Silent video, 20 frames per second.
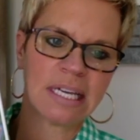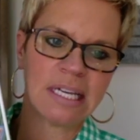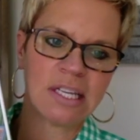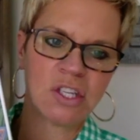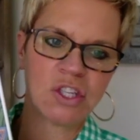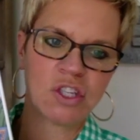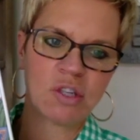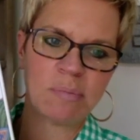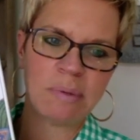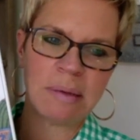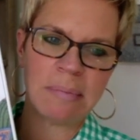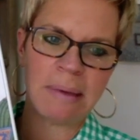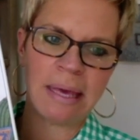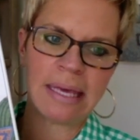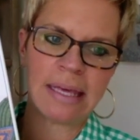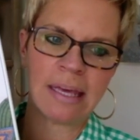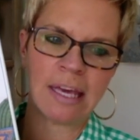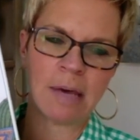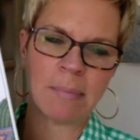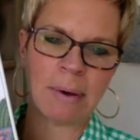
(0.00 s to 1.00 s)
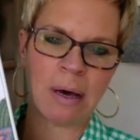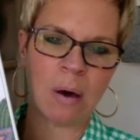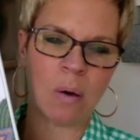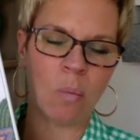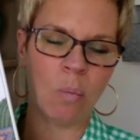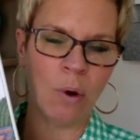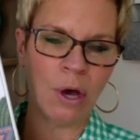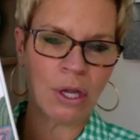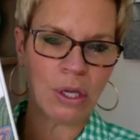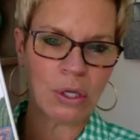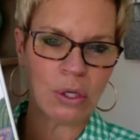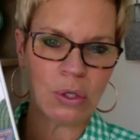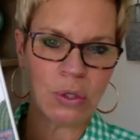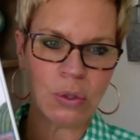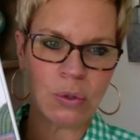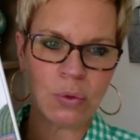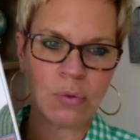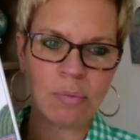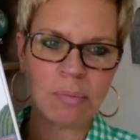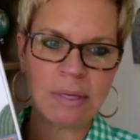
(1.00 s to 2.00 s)
kids should be making about what
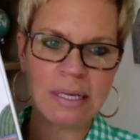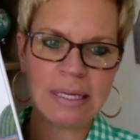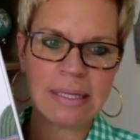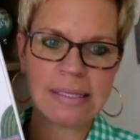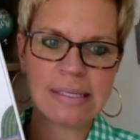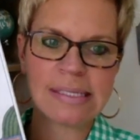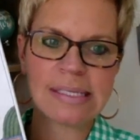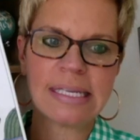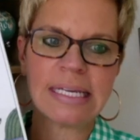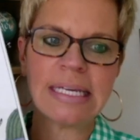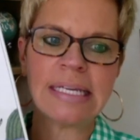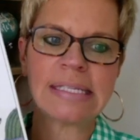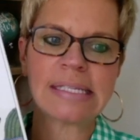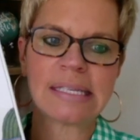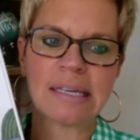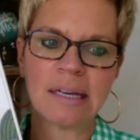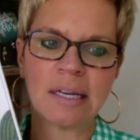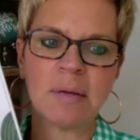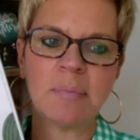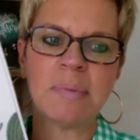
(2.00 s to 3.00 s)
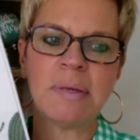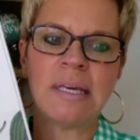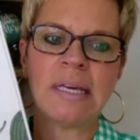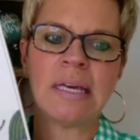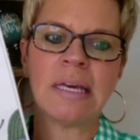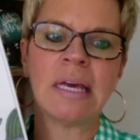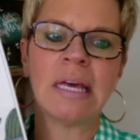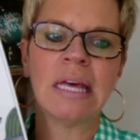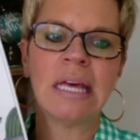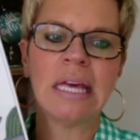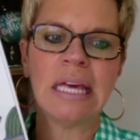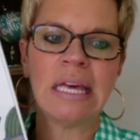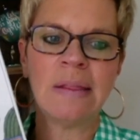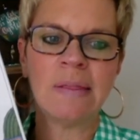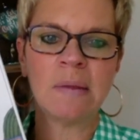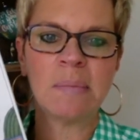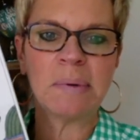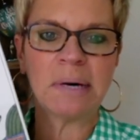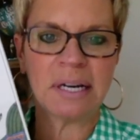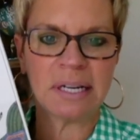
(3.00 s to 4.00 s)
cooed means is going to be in
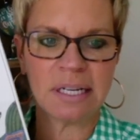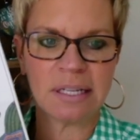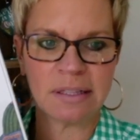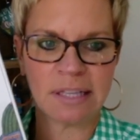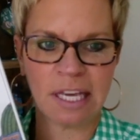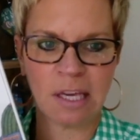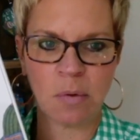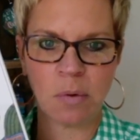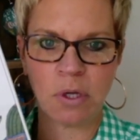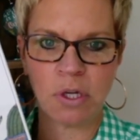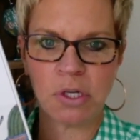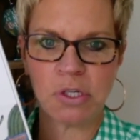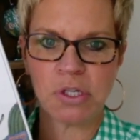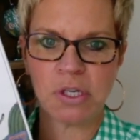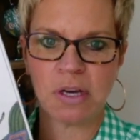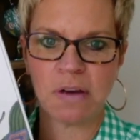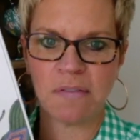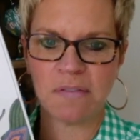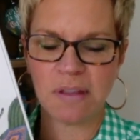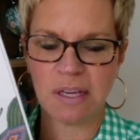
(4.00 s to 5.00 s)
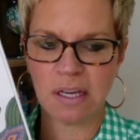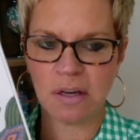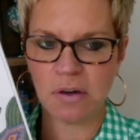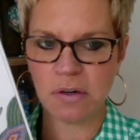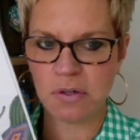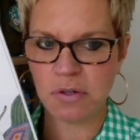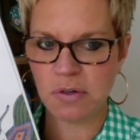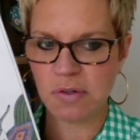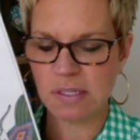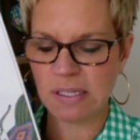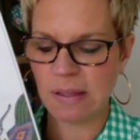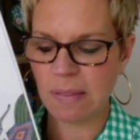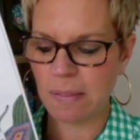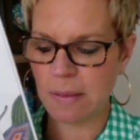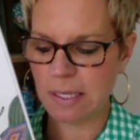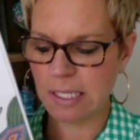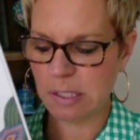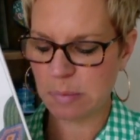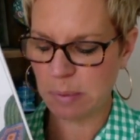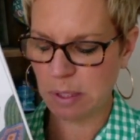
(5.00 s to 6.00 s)
the body language of the characters in
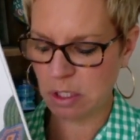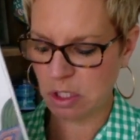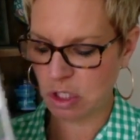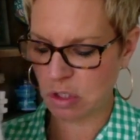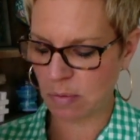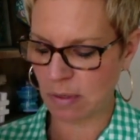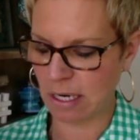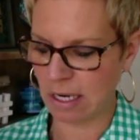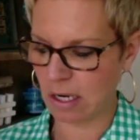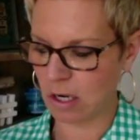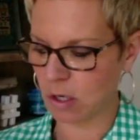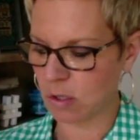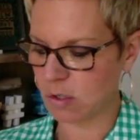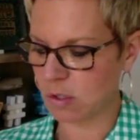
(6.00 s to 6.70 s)
this picture right here.